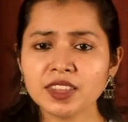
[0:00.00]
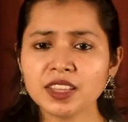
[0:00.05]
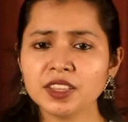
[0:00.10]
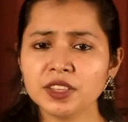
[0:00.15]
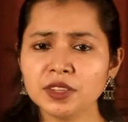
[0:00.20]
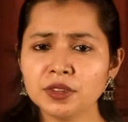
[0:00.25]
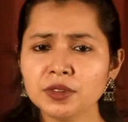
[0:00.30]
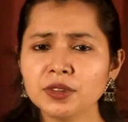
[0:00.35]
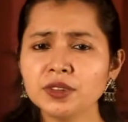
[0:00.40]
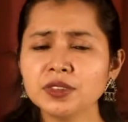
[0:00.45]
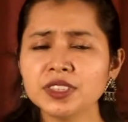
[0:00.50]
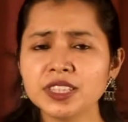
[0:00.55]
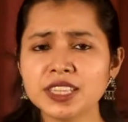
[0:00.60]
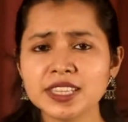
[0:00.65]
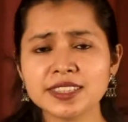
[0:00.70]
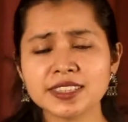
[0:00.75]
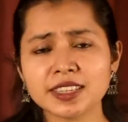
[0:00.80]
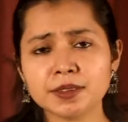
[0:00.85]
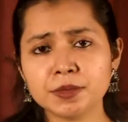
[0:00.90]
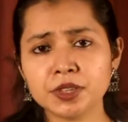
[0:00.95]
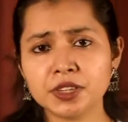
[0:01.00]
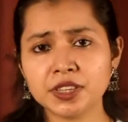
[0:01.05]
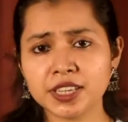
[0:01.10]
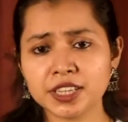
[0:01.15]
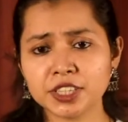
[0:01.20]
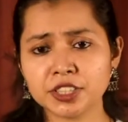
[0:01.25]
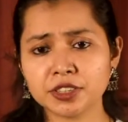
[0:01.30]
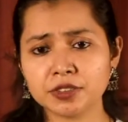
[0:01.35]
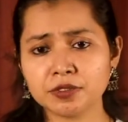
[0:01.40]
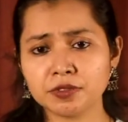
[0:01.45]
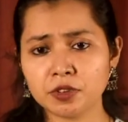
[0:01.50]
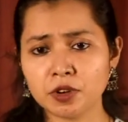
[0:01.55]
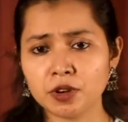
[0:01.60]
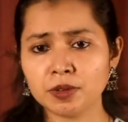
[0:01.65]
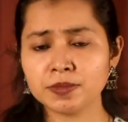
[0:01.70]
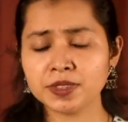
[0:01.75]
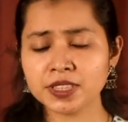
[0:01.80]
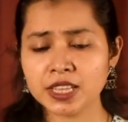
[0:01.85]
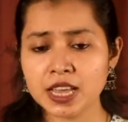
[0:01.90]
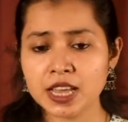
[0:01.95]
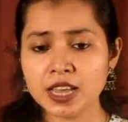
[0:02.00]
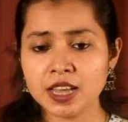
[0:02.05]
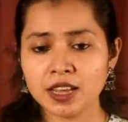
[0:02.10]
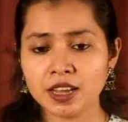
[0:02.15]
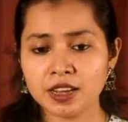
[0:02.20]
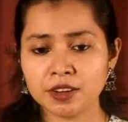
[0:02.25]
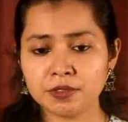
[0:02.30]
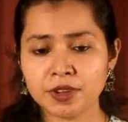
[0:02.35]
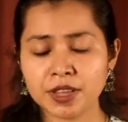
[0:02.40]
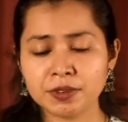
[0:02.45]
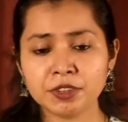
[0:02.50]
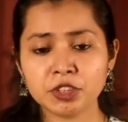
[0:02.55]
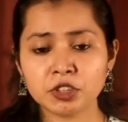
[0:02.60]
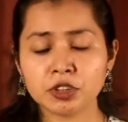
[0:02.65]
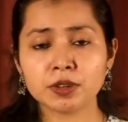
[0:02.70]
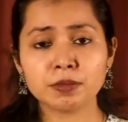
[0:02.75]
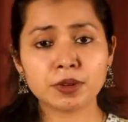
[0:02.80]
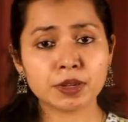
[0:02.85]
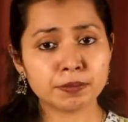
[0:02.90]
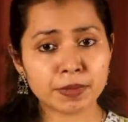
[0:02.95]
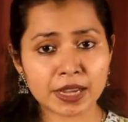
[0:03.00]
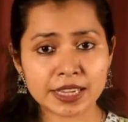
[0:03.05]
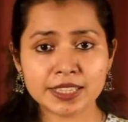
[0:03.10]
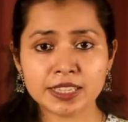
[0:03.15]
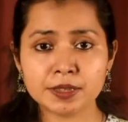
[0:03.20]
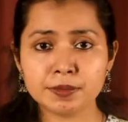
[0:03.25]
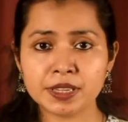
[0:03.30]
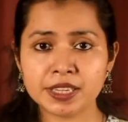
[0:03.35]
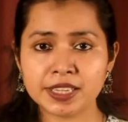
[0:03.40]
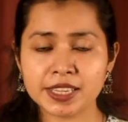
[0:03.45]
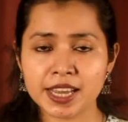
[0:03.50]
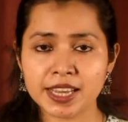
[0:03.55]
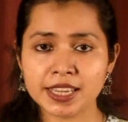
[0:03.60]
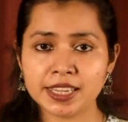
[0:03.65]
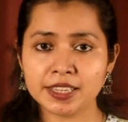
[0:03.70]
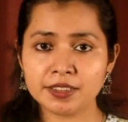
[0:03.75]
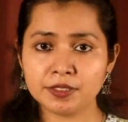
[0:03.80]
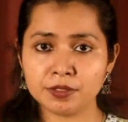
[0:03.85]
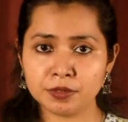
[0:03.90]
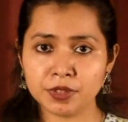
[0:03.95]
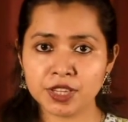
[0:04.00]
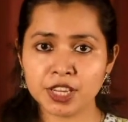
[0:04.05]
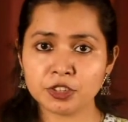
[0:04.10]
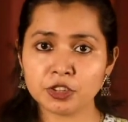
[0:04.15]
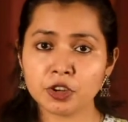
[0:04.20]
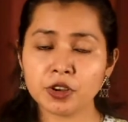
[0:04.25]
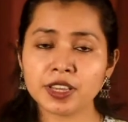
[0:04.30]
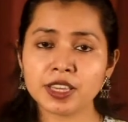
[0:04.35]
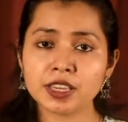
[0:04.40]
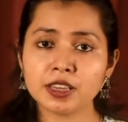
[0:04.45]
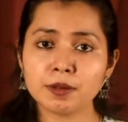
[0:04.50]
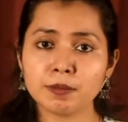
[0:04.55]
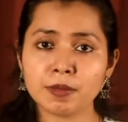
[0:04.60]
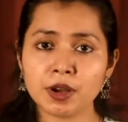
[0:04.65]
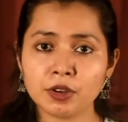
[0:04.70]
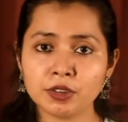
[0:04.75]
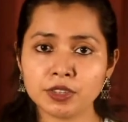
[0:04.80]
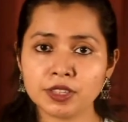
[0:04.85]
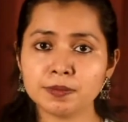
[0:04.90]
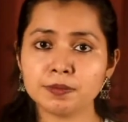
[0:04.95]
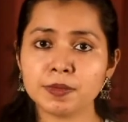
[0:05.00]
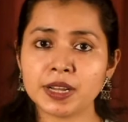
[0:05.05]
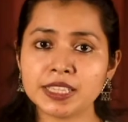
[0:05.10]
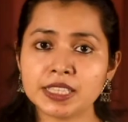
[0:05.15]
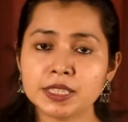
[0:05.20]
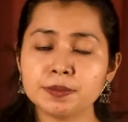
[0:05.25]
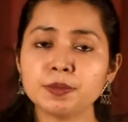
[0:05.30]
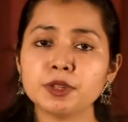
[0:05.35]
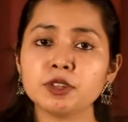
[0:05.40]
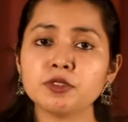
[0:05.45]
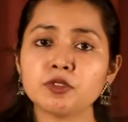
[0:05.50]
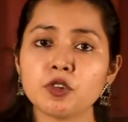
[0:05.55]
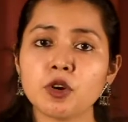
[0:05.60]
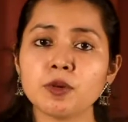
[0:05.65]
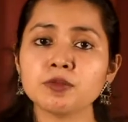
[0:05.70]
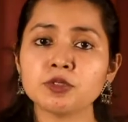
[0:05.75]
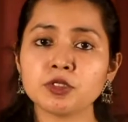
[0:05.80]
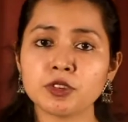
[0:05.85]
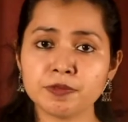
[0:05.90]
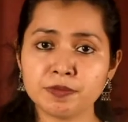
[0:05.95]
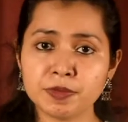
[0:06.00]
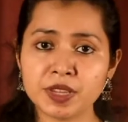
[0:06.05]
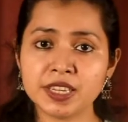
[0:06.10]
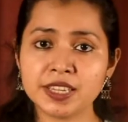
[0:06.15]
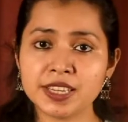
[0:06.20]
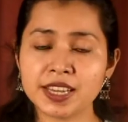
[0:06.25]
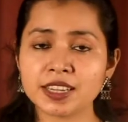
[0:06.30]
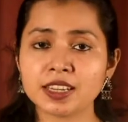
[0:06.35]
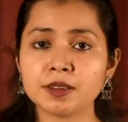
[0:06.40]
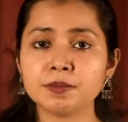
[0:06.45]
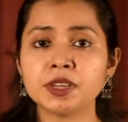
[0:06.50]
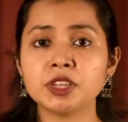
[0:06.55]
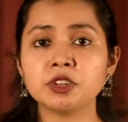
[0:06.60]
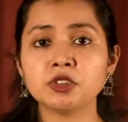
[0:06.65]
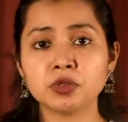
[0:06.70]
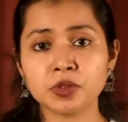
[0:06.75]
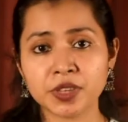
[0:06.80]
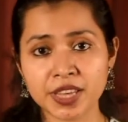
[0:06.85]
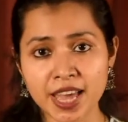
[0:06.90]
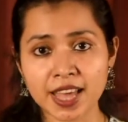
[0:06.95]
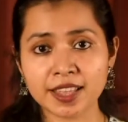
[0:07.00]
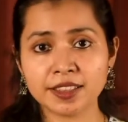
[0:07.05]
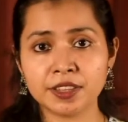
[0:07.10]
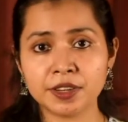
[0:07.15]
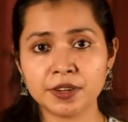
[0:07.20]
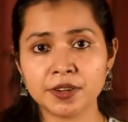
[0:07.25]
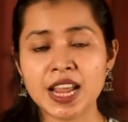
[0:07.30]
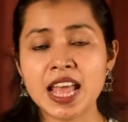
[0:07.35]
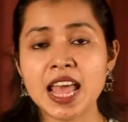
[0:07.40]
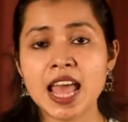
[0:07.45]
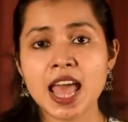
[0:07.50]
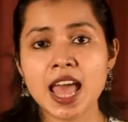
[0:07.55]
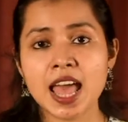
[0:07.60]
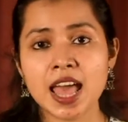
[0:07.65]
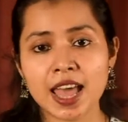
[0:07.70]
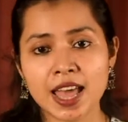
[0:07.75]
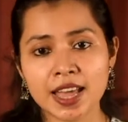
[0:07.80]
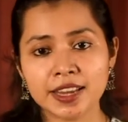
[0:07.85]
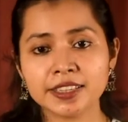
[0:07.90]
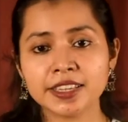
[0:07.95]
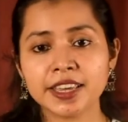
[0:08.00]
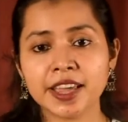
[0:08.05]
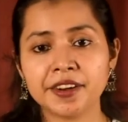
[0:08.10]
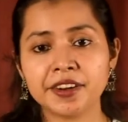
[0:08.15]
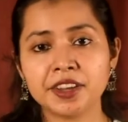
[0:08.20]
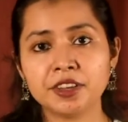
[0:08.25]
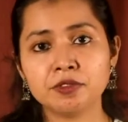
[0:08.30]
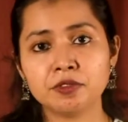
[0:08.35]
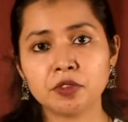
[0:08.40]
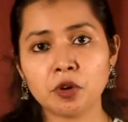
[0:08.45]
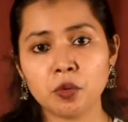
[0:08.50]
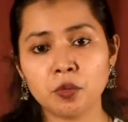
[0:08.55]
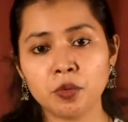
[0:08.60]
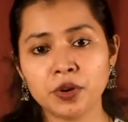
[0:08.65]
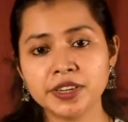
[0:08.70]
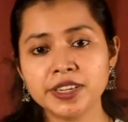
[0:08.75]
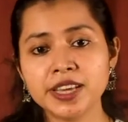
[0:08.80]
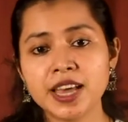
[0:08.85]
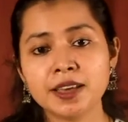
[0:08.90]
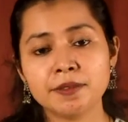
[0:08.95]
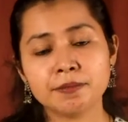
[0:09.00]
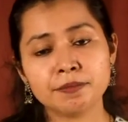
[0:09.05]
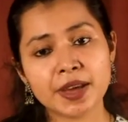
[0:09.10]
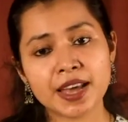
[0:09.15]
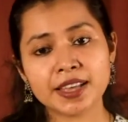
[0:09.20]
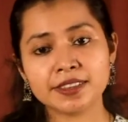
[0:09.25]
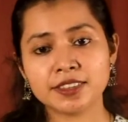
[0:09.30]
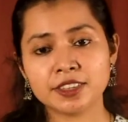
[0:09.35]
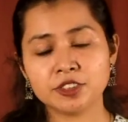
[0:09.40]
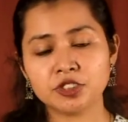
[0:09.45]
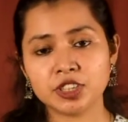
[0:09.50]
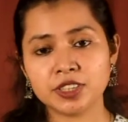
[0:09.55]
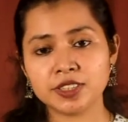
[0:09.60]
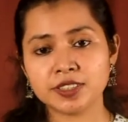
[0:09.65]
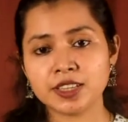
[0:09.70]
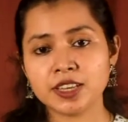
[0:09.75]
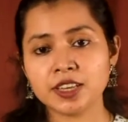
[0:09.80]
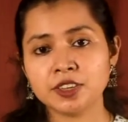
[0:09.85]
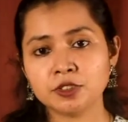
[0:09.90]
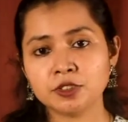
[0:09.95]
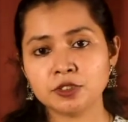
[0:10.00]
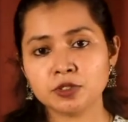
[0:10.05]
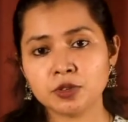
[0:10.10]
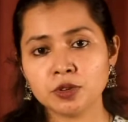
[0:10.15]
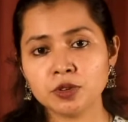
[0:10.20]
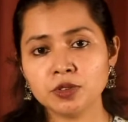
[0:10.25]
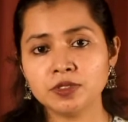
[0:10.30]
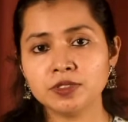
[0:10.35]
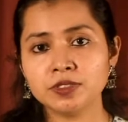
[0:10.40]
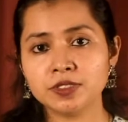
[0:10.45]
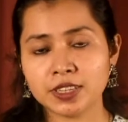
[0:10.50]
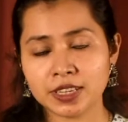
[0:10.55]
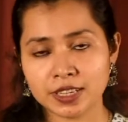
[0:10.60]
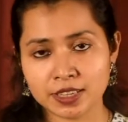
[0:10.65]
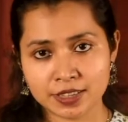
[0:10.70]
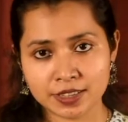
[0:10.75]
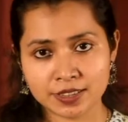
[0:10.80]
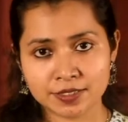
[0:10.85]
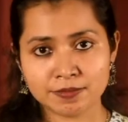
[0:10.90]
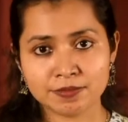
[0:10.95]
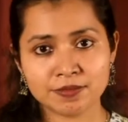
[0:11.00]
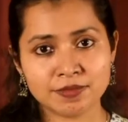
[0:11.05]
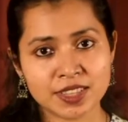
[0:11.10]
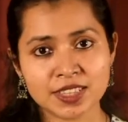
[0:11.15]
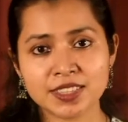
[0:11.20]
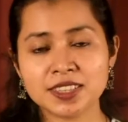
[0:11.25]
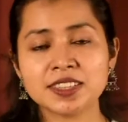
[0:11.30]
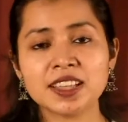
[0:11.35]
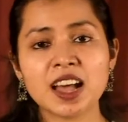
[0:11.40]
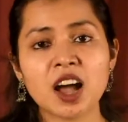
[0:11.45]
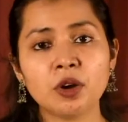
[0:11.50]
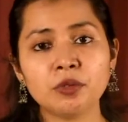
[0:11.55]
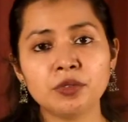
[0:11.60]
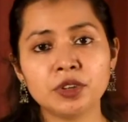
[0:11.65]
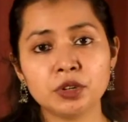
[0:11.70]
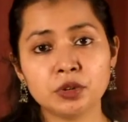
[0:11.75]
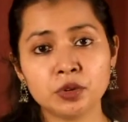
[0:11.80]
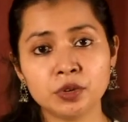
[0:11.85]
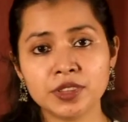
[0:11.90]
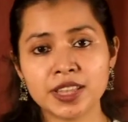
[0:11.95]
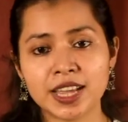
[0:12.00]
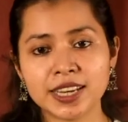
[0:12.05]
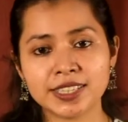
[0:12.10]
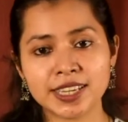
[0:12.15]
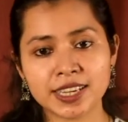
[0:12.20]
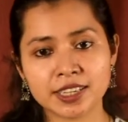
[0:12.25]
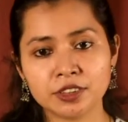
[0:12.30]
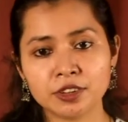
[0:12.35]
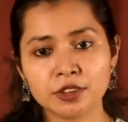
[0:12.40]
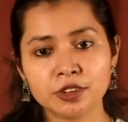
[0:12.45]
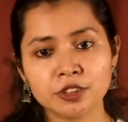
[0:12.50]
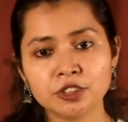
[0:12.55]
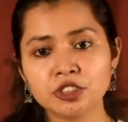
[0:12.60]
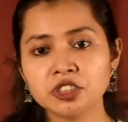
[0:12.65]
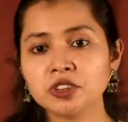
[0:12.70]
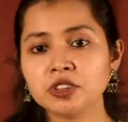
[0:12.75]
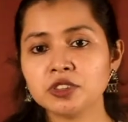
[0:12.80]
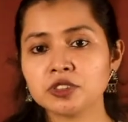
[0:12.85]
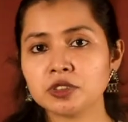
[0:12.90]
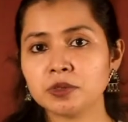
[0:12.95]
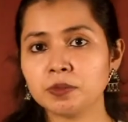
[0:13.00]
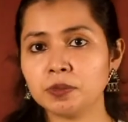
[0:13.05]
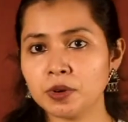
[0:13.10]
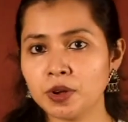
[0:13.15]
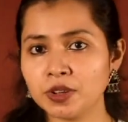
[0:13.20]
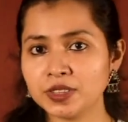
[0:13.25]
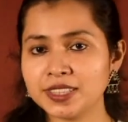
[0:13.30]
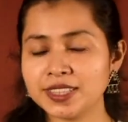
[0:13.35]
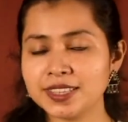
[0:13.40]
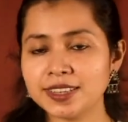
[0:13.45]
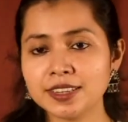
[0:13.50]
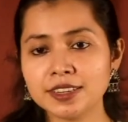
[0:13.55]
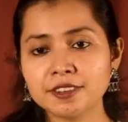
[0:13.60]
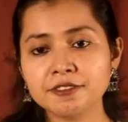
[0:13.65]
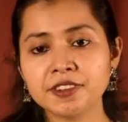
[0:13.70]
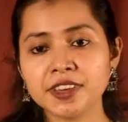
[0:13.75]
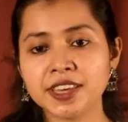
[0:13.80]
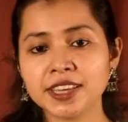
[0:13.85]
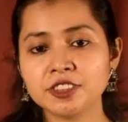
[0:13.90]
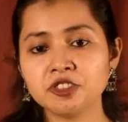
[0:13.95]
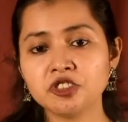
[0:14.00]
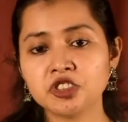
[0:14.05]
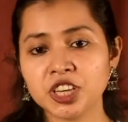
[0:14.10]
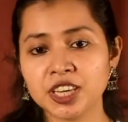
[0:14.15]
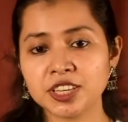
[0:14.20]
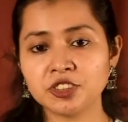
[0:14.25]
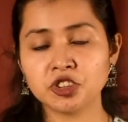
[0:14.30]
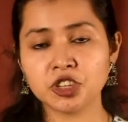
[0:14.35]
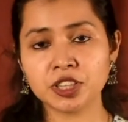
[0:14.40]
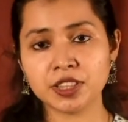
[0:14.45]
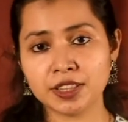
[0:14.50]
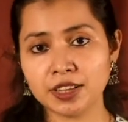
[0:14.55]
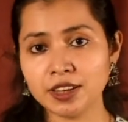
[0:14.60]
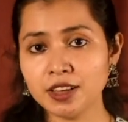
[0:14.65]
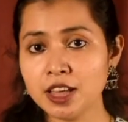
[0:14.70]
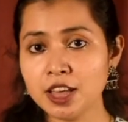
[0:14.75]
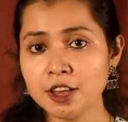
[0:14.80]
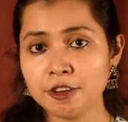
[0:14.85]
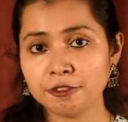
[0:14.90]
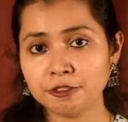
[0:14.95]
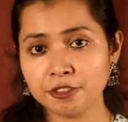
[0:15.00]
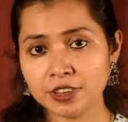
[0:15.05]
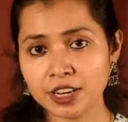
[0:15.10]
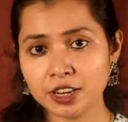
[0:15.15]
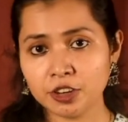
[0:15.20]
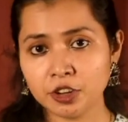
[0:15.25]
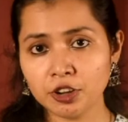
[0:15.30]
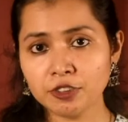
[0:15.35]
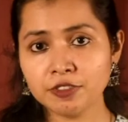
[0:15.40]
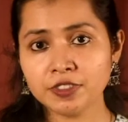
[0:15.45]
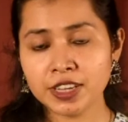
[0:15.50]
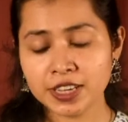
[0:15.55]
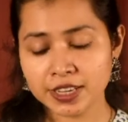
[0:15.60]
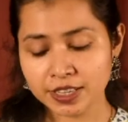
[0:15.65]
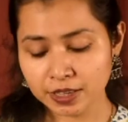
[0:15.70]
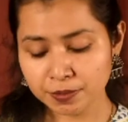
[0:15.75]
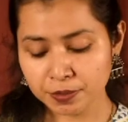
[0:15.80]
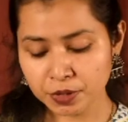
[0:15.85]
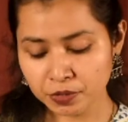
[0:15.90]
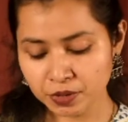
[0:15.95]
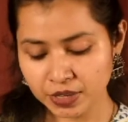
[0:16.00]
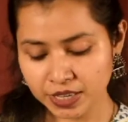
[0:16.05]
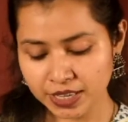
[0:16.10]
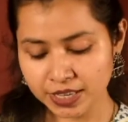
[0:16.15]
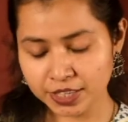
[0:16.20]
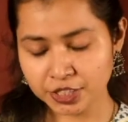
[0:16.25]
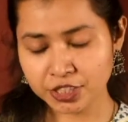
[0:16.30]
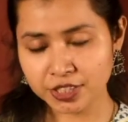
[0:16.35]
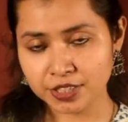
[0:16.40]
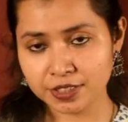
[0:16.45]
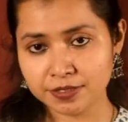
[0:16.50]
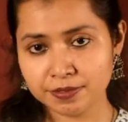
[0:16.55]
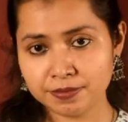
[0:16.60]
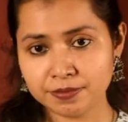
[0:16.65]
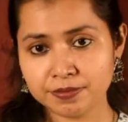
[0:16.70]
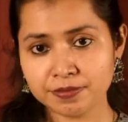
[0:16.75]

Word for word: you know these communication forms uh, when we talk about multimedia, it, we are talking about multiple forms of media coming together and carrying forward messages. So, uh, this is how we know that technology also brought significant change in the field of communication.